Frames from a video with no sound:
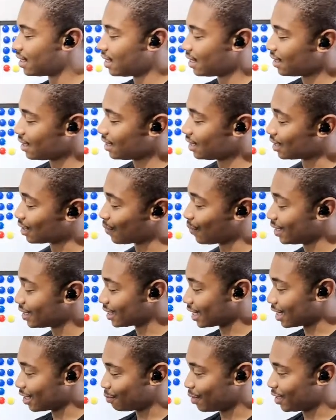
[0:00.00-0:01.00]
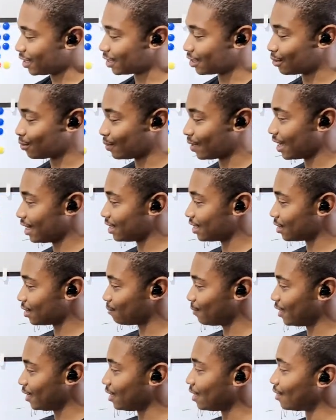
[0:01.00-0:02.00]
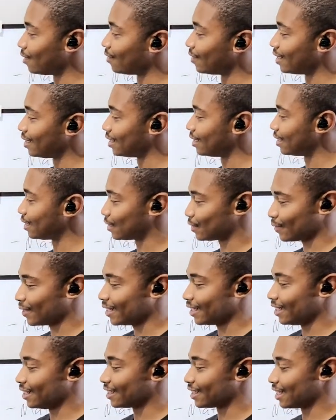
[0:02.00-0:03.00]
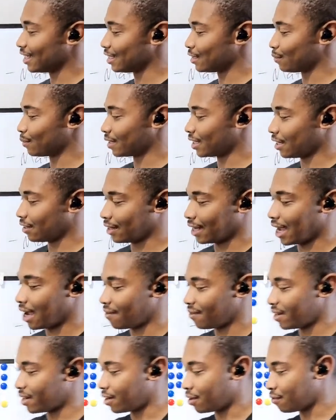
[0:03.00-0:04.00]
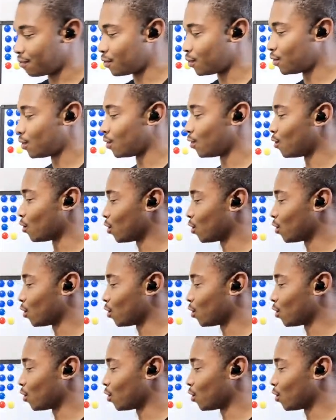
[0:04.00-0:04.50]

these queenside pieces. We can't just be going threatening things without having our full